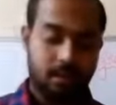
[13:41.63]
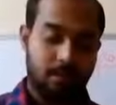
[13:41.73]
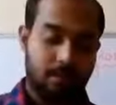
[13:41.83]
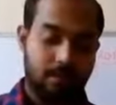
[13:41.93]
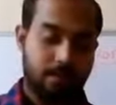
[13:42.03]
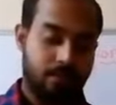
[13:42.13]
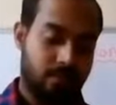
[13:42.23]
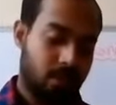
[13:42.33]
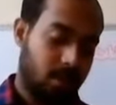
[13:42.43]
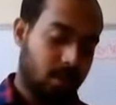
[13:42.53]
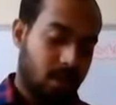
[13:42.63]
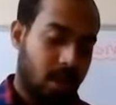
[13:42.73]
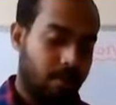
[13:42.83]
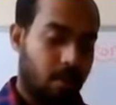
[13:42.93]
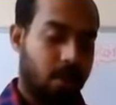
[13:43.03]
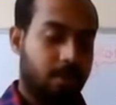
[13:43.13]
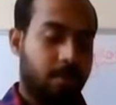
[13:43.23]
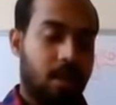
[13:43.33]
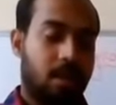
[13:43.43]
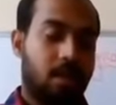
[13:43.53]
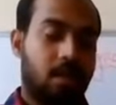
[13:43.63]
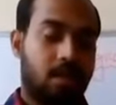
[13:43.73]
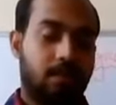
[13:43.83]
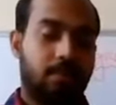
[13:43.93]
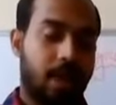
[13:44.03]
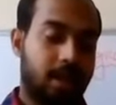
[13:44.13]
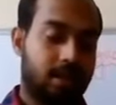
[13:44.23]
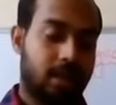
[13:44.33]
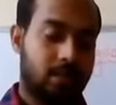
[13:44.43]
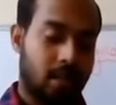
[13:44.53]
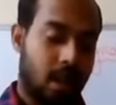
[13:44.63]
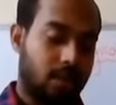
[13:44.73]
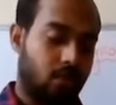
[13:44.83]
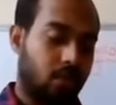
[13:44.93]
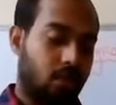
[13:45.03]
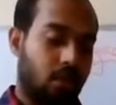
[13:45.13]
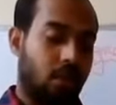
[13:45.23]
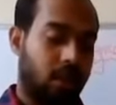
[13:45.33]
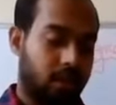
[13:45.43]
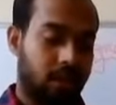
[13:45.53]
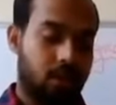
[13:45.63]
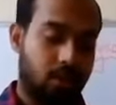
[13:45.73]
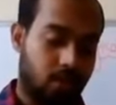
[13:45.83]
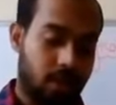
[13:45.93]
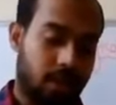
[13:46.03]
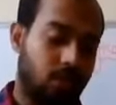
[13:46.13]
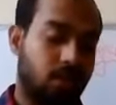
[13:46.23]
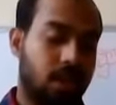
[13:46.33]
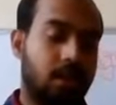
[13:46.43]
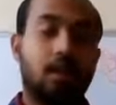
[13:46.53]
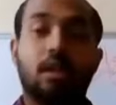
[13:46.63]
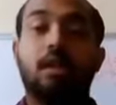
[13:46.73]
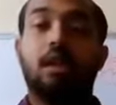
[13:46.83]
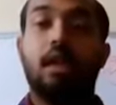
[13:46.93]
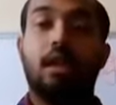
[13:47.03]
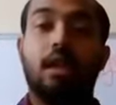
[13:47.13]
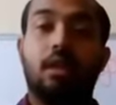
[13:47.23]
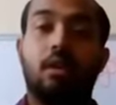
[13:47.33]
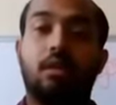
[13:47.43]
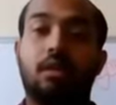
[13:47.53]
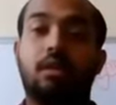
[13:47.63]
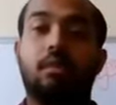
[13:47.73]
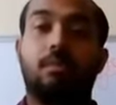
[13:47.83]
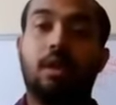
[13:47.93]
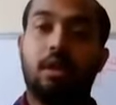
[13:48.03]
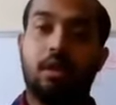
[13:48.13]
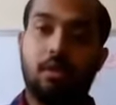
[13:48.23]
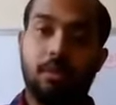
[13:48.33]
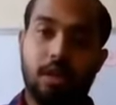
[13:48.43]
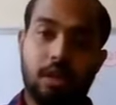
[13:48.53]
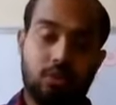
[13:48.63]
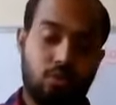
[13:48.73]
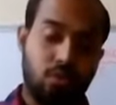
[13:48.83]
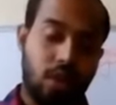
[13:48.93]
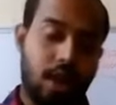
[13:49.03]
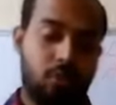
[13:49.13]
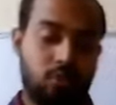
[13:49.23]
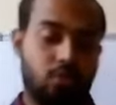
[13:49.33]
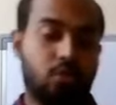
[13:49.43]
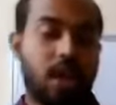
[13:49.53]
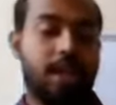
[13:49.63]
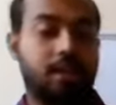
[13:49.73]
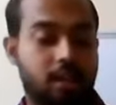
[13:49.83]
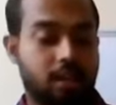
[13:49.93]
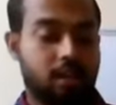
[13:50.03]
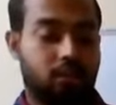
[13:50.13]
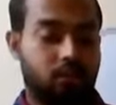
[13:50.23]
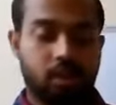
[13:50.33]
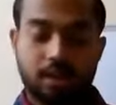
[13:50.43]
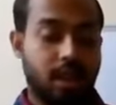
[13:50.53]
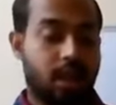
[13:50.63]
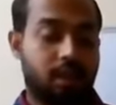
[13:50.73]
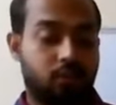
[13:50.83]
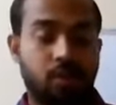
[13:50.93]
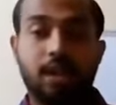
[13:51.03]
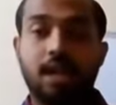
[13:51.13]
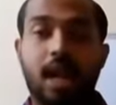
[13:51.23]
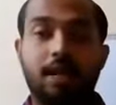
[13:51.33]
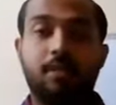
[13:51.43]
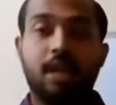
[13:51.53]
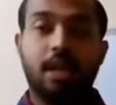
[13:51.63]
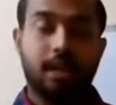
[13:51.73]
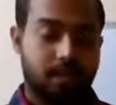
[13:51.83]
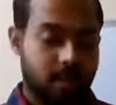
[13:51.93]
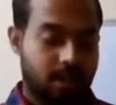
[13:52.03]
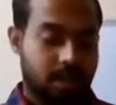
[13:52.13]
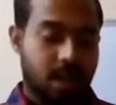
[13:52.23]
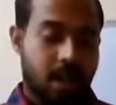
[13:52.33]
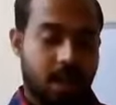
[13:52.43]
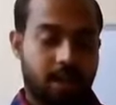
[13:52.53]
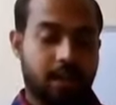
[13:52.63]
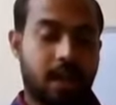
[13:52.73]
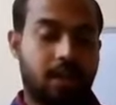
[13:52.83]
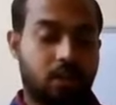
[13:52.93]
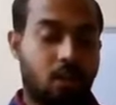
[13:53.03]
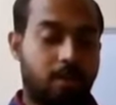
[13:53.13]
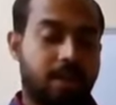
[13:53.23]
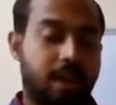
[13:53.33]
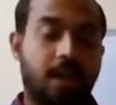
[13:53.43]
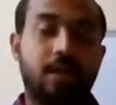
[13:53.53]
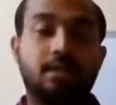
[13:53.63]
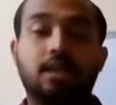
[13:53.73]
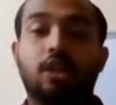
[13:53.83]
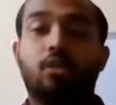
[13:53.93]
some important fact, that is I already told that total area of India is around 329 million hectares, and net crop area is